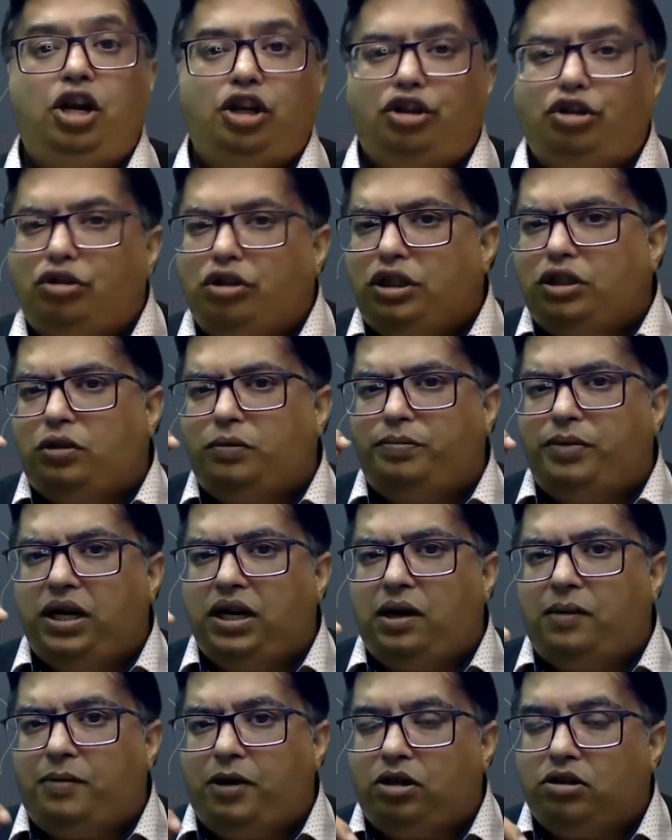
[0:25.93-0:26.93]
You need to
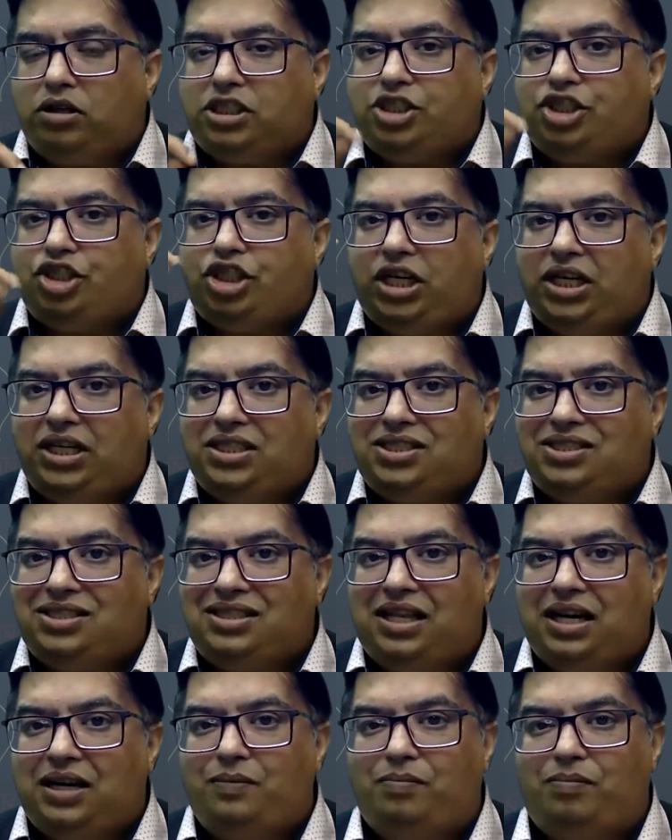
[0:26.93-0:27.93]
bring about a change
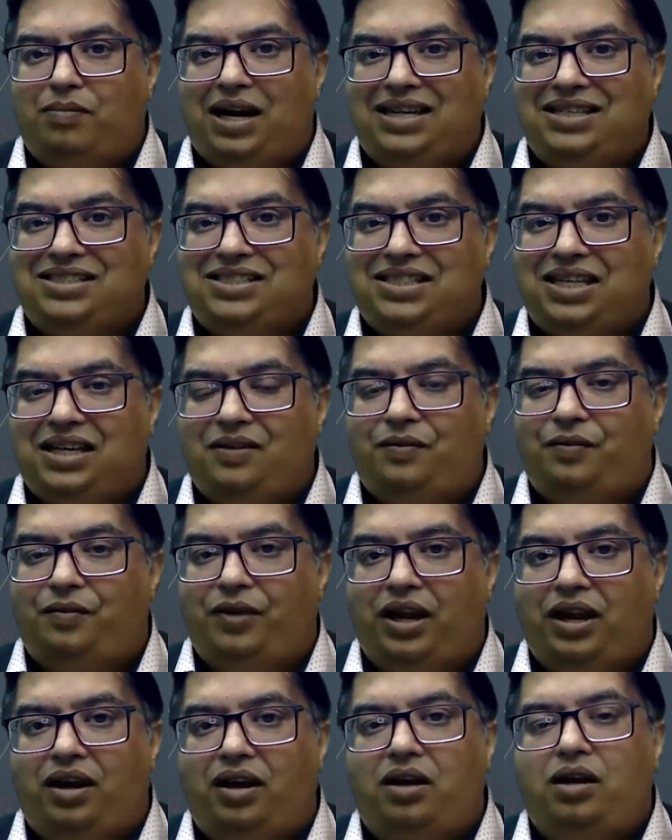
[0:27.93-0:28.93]
in that mindset
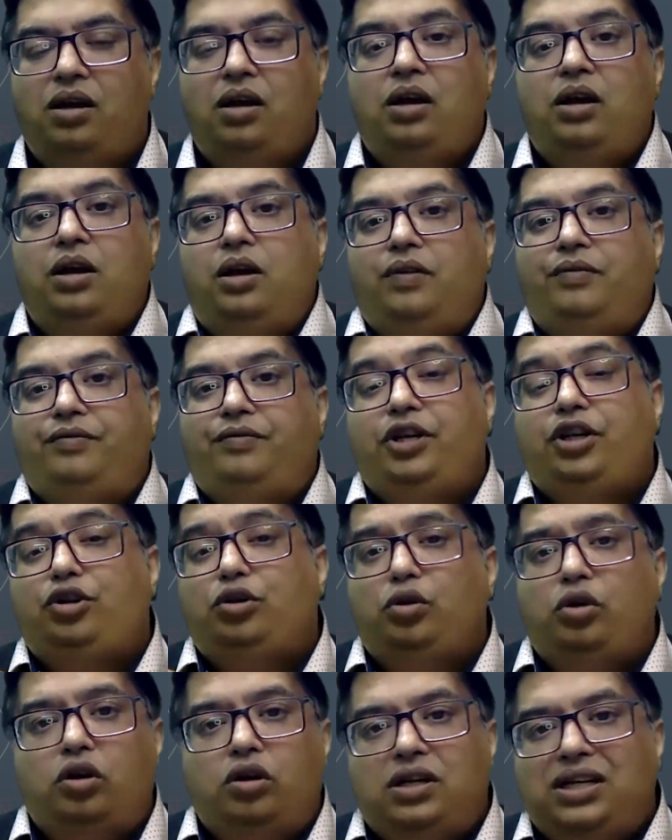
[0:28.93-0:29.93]
where we
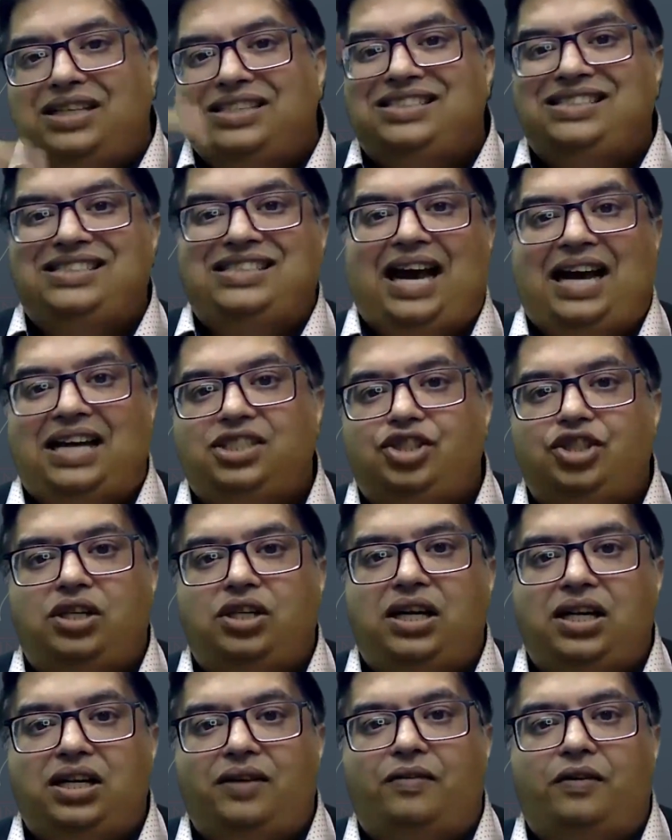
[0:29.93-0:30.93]
do not
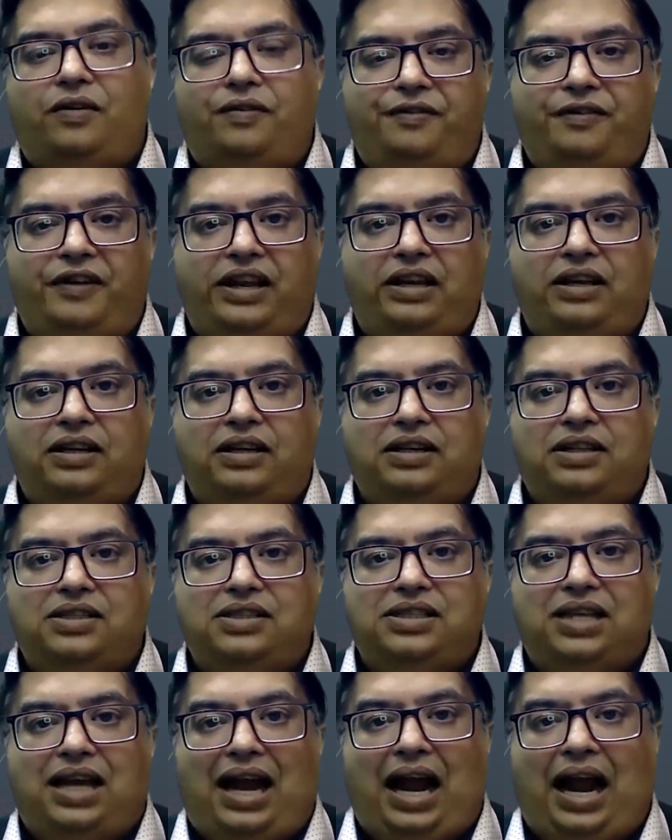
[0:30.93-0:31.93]
exaggerate our
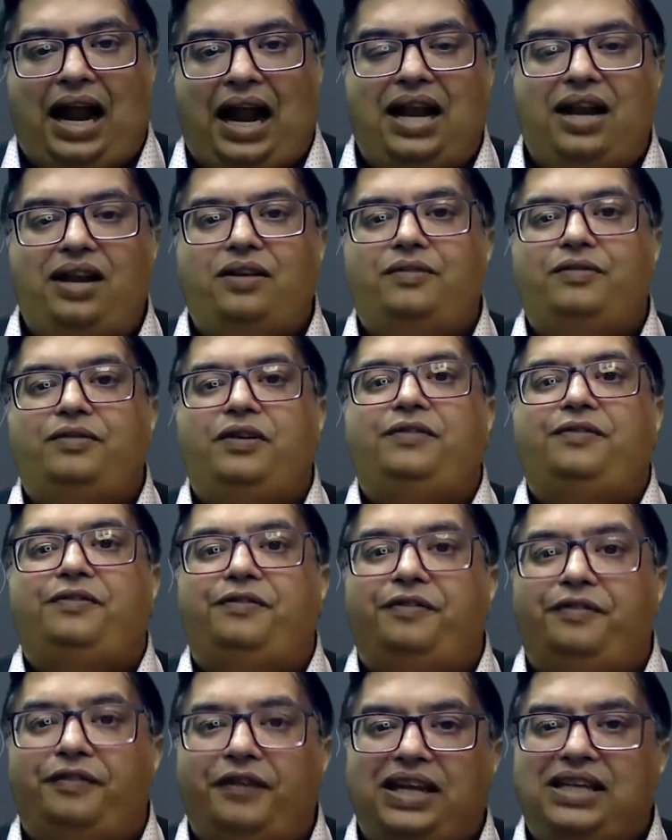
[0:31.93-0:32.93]
failures and we
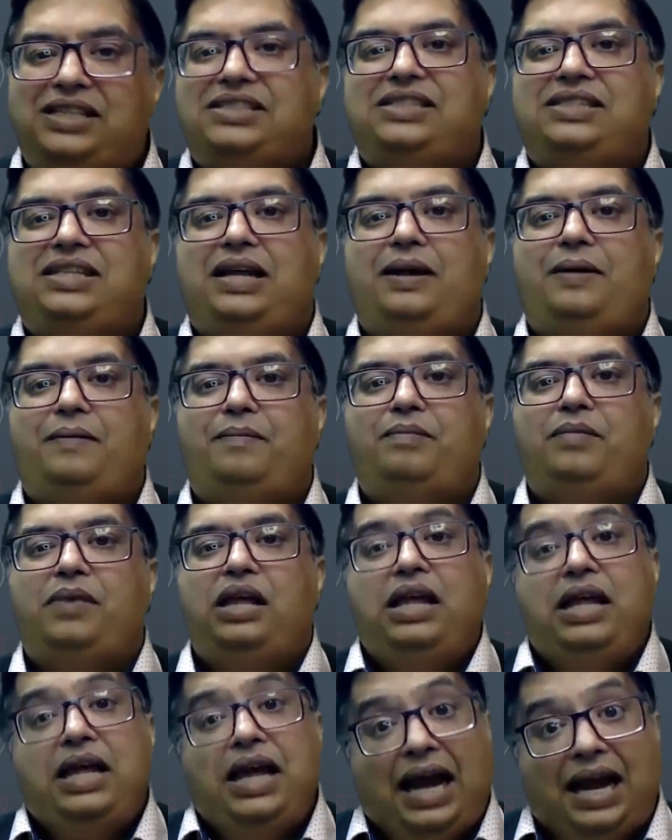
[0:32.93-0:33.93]
face them
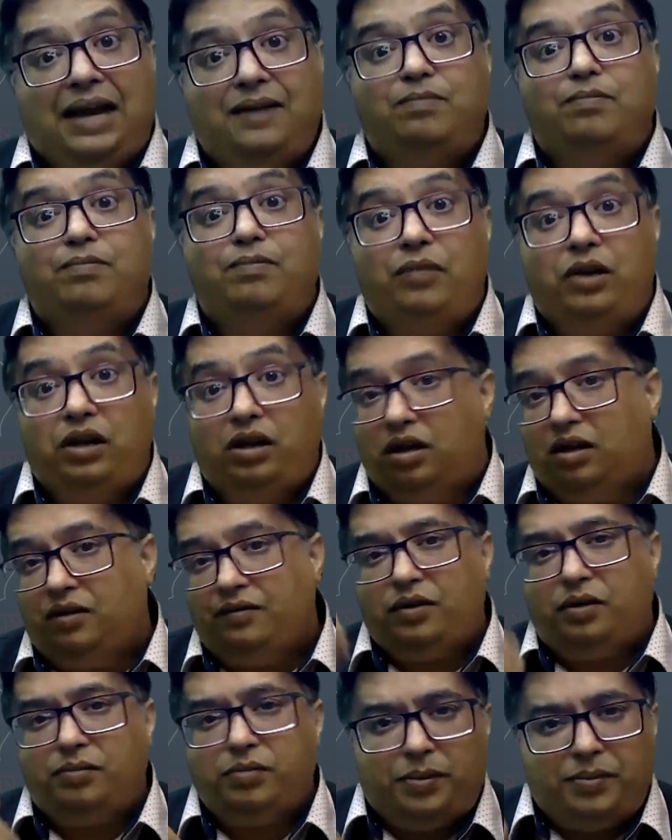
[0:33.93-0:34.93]
and
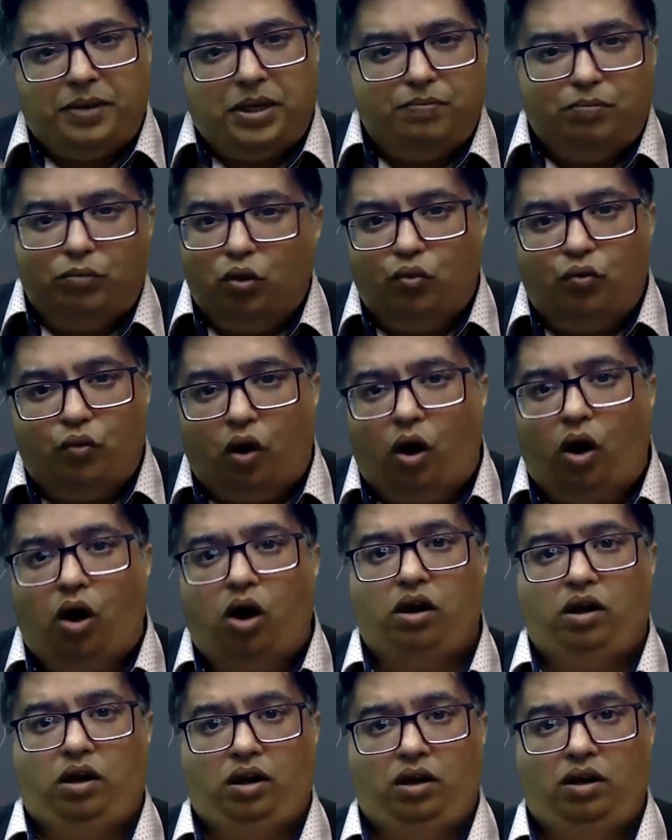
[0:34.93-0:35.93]
learn from them and move
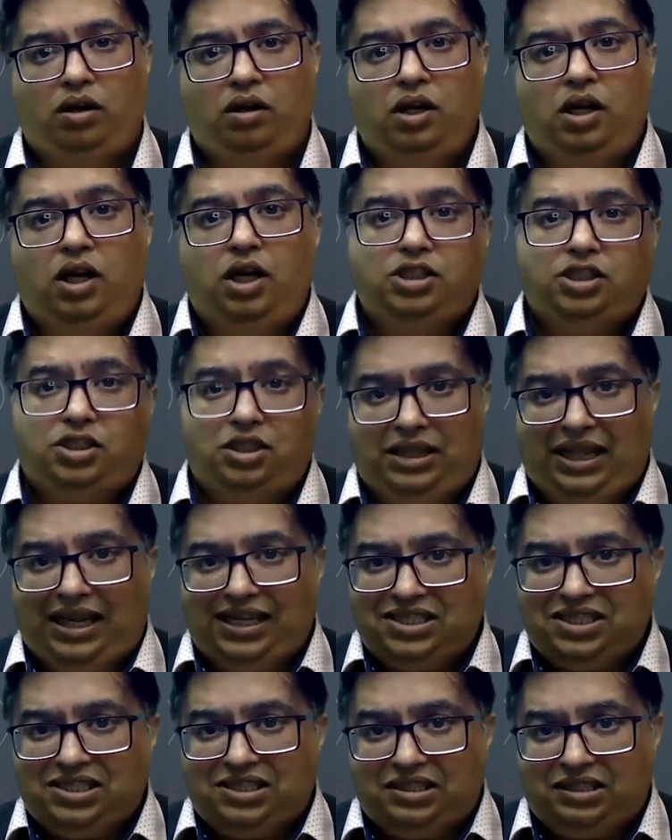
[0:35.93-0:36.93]
on. So
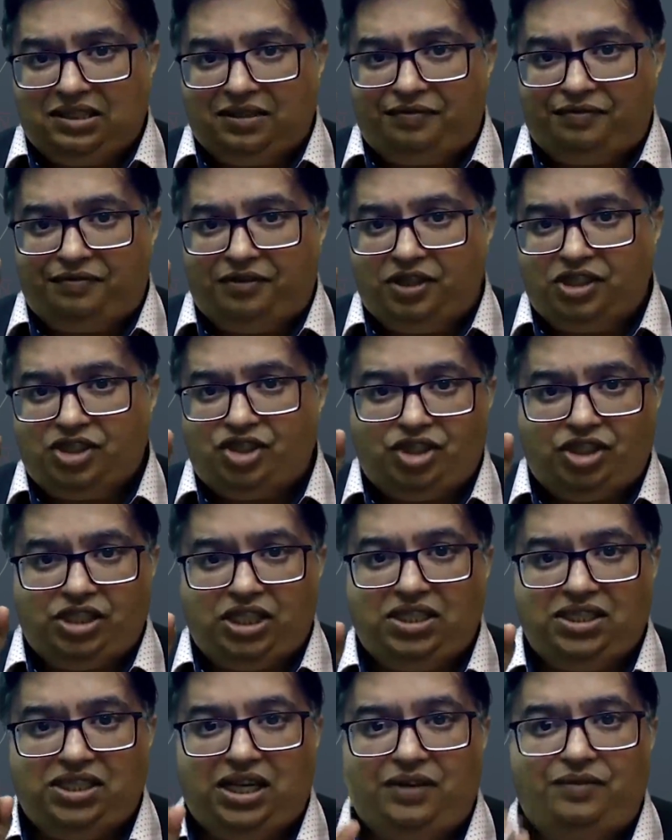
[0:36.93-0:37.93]
that's the first
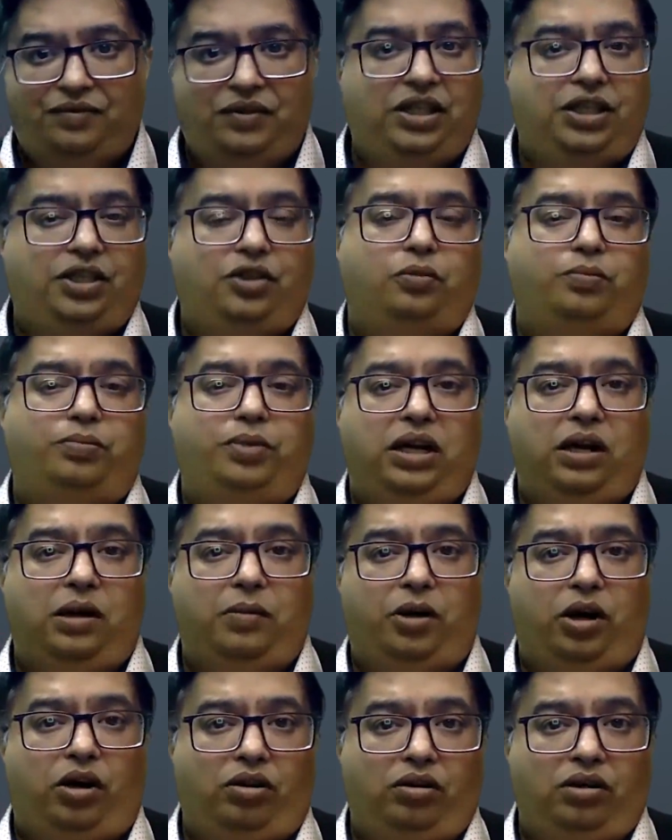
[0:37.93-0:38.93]
change that we need to bring
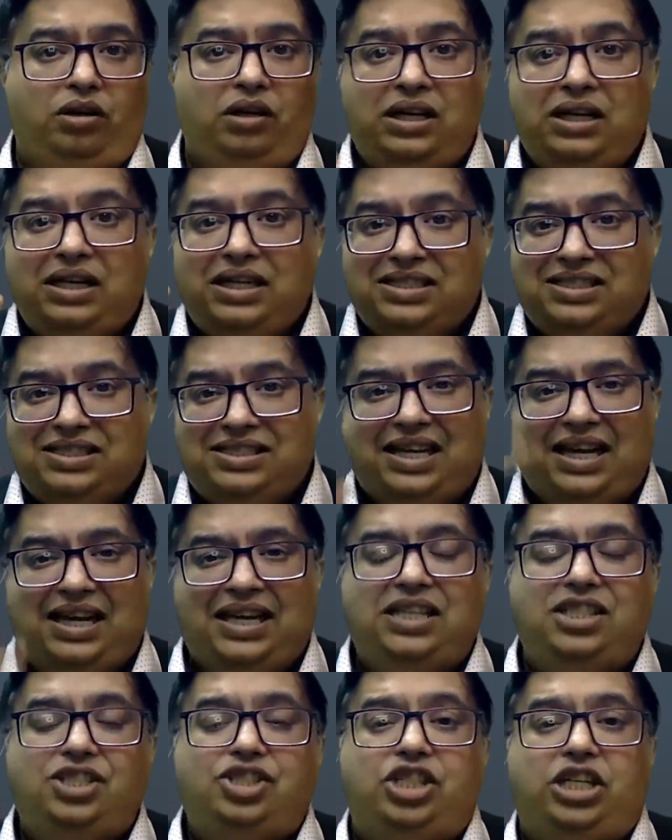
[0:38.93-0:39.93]
about.
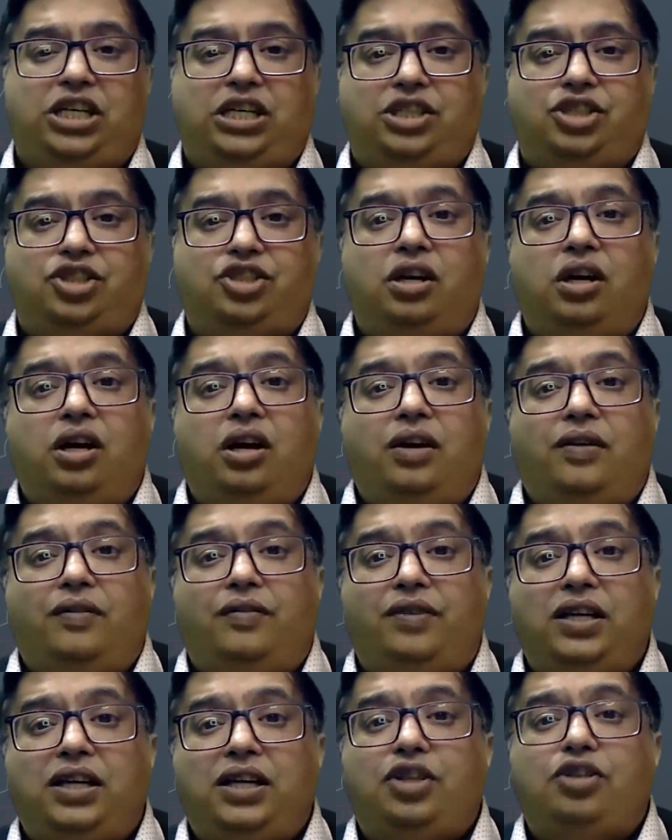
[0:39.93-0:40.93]
Second change,
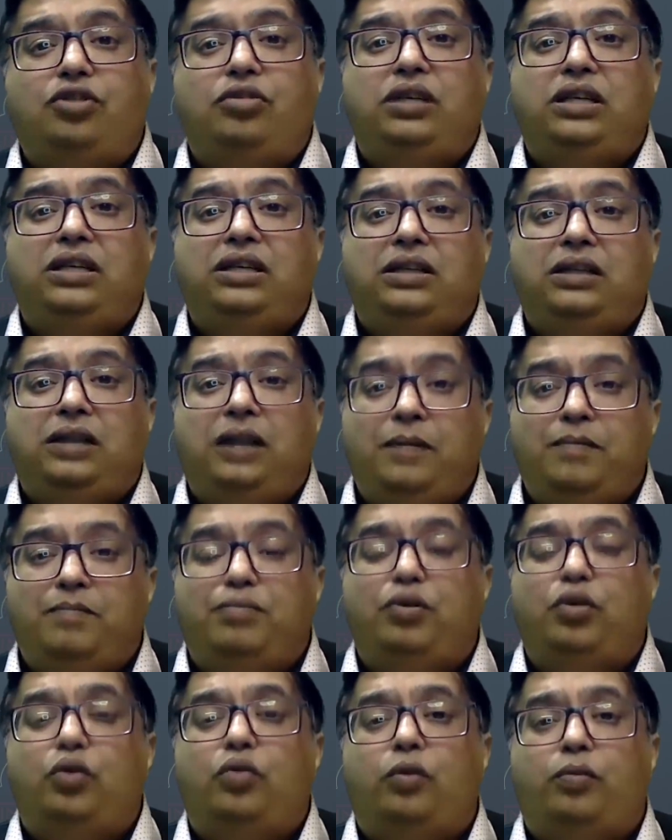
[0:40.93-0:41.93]
we need to
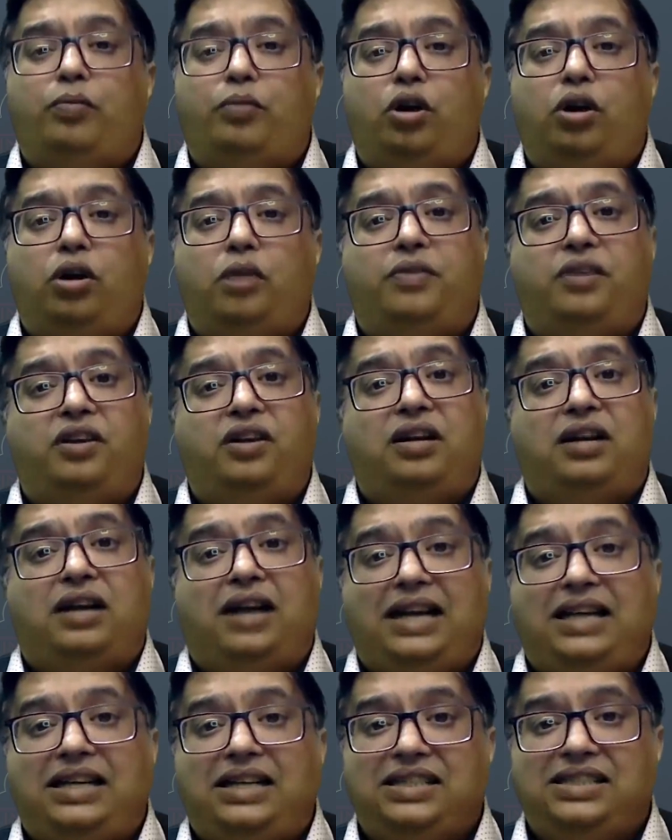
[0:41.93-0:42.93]
improve upon our
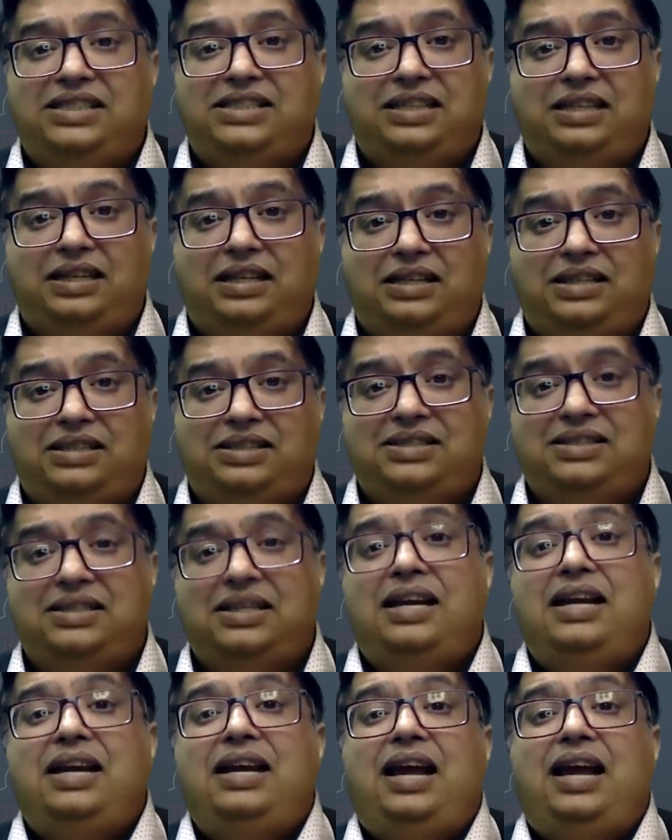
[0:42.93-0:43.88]
writing skills.